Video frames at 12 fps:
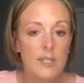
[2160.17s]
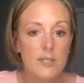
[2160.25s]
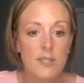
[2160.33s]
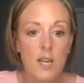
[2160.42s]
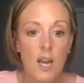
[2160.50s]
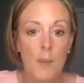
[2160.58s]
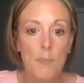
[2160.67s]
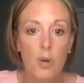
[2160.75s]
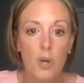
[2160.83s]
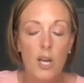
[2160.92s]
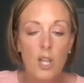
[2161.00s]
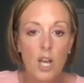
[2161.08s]
does not
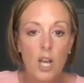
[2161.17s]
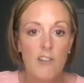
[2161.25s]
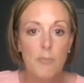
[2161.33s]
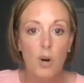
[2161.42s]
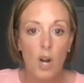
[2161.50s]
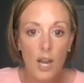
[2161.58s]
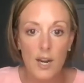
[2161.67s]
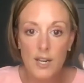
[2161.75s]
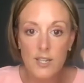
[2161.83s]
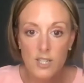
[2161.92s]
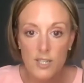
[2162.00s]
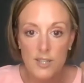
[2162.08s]
put a lot of
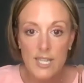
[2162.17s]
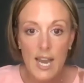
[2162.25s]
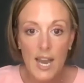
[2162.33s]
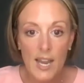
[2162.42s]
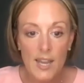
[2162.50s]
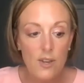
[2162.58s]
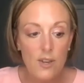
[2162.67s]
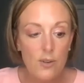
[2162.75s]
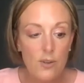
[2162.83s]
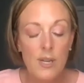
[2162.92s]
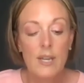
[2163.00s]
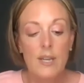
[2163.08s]
product on the eye
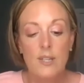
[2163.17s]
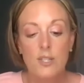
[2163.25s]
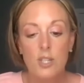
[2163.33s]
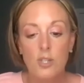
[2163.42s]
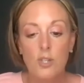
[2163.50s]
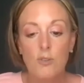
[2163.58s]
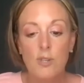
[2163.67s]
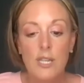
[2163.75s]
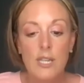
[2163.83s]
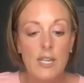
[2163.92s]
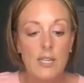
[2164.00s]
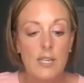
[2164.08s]
though. So you
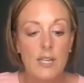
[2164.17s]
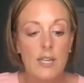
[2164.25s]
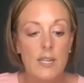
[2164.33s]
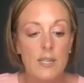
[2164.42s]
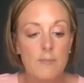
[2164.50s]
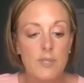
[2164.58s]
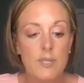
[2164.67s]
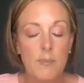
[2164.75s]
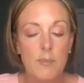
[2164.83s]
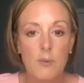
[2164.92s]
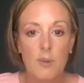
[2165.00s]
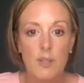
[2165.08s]
need
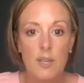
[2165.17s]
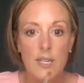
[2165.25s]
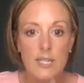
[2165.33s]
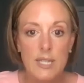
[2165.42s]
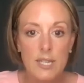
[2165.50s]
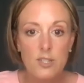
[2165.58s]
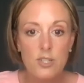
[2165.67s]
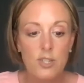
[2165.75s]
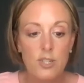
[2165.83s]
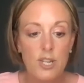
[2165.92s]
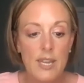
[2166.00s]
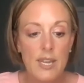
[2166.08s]
something with a
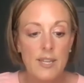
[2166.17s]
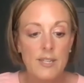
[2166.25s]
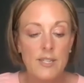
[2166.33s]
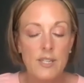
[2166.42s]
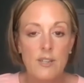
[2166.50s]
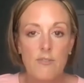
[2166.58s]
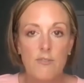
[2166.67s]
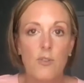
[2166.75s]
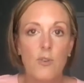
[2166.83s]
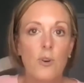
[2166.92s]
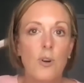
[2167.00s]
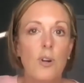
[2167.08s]
denser end
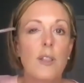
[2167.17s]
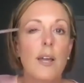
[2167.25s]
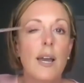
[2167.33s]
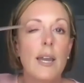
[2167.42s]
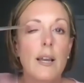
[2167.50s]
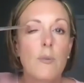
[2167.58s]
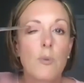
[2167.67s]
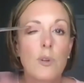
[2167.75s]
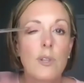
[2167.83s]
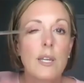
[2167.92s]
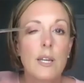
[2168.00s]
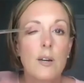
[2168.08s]
for like
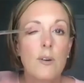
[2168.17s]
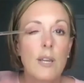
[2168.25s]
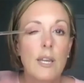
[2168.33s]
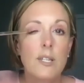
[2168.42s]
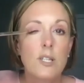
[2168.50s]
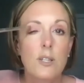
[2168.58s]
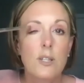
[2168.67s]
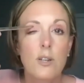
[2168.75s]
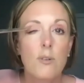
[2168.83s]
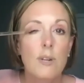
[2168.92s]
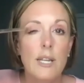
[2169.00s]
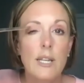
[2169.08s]
really going into the
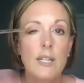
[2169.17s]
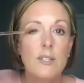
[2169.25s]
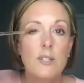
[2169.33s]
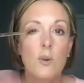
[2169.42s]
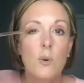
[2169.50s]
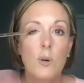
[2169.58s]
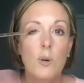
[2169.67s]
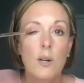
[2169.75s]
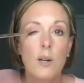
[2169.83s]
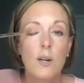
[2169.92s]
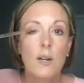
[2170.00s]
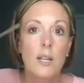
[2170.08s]
crease,
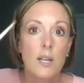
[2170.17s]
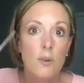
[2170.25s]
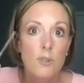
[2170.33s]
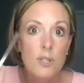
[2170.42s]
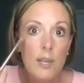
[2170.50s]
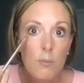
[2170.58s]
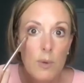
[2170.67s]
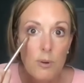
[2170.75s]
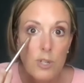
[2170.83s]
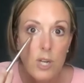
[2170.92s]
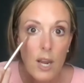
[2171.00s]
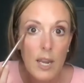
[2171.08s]
or, you know, like we were
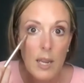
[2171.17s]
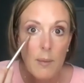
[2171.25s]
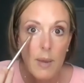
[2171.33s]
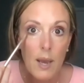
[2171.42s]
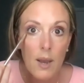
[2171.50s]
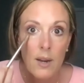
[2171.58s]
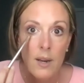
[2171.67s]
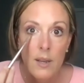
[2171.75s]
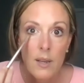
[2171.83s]
talking about